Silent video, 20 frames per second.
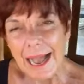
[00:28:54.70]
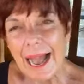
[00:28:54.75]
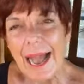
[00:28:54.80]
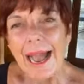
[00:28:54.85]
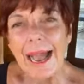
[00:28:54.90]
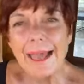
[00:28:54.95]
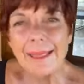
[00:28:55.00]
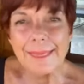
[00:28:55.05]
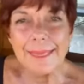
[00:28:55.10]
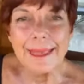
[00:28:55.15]

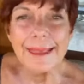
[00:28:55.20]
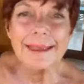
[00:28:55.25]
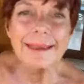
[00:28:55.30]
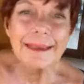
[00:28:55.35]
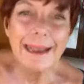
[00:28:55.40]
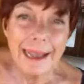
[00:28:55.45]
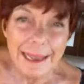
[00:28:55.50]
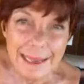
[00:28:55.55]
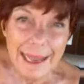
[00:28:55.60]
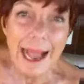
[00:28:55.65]
I
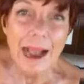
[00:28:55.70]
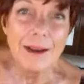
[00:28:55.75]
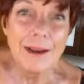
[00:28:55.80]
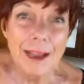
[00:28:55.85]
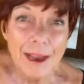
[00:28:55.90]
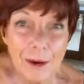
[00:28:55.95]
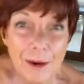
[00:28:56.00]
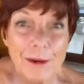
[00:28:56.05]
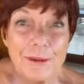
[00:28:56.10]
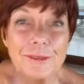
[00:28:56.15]
think I
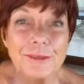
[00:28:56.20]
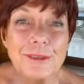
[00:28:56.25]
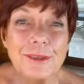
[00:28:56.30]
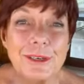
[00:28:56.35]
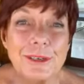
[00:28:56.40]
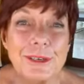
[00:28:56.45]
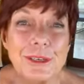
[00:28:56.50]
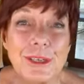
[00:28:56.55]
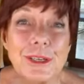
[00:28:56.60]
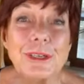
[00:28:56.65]

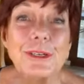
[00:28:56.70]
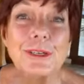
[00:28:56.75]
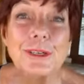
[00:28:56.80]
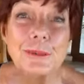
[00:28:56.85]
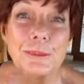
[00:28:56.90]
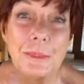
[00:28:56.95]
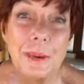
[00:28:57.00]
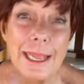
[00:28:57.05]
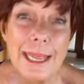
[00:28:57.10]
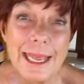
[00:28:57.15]
often
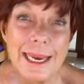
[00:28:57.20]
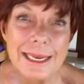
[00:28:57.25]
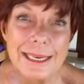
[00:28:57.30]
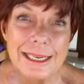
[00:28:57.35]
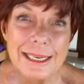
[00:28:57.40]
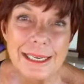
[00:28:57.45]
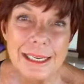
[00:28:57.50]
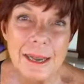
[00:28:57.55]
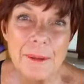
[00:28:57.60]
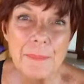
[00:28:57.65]
choose
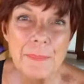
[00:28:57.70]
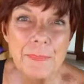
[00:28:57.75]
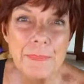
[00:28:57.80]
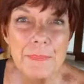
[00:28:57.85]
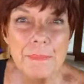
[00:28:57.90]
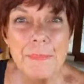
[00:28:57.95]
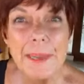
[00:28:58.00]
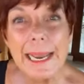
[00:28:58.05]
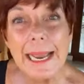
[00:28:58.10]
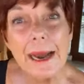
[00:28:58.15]
blends
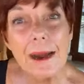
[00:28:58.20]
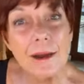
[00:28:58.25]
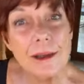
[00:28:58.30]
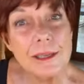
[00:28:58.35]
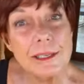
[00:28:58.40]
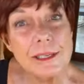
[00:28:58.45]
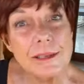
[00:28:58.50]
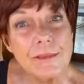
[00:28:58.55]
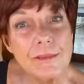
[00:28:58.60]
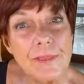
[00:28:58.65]

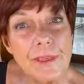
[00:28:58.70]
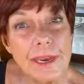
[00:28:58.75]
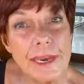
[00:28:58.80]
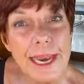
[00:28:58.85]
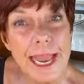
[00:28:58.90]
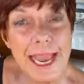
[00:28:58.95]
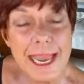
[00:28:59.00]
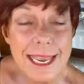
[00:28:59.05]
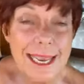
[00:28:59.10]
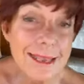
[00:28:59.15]
because of the
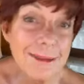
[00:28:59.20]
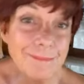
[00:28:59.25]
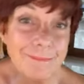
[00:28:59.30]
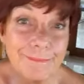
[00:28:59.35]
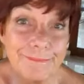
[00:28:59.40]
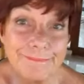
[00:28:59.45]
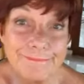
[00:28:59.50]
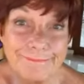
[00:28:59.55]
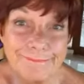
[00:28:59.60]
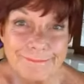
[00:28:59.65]
name.
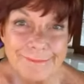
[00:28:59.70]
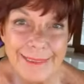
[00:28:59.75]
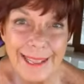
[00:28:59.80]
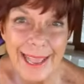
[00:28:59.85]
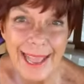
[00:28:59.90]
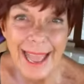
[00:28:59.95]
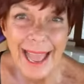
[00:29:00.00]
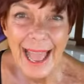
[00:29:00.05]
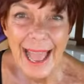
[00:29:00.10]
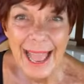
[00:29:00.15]

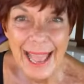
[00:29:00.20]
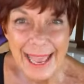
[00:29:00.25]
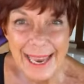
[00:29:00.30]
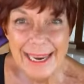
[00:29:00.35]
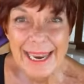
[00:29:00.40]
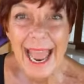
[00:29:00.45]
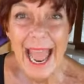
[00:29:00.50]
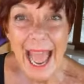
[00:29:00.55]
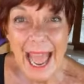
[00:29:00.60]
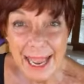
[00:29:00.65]

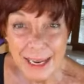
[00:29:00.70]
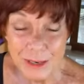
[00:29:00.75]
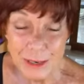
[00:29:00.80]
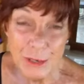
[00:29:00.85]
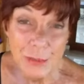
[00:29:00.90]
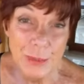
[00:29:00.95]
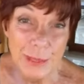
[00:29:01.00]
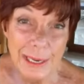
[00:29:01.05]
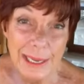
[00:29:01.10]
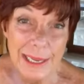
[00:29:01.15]
And
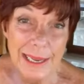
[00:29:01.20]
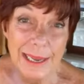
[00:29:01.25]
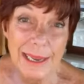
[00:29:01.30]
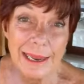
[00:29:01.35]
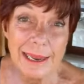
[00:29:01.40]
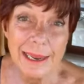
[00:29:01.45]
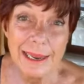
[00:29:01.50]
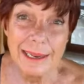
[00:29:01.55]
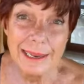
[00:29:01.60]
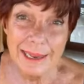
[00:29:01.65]

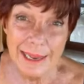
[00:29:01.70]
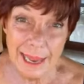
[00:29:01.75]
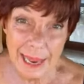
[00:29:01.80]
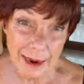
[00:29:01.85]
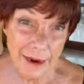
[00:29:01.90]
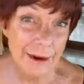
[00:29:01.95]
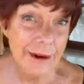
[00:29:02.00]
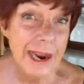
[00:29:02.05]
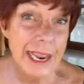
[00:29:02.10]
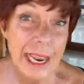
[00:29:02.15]
actually,
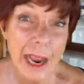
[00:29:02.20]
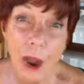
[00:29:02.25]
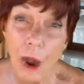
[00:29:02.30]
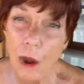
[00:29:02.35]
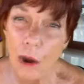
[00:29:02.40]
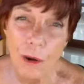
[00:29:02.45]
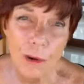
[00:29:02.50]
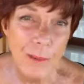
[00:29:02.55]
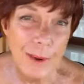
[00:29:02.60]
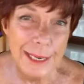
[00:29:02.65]
Gary
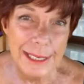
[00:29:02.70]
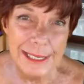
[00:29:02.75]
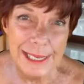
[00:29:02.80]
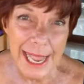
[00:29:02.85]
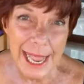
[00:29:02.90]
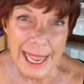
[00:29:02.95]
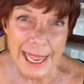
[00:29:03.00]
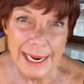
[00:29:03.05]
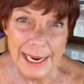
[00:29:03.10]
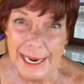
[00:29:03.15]
always
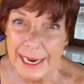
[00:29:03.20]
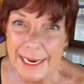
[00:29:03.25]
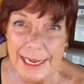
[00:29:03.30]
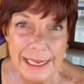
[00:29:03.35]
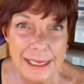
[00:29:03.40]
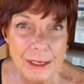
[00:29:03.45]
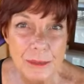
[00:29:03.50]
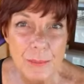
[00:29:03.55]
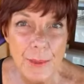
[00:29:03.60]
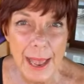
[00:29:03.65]
had in his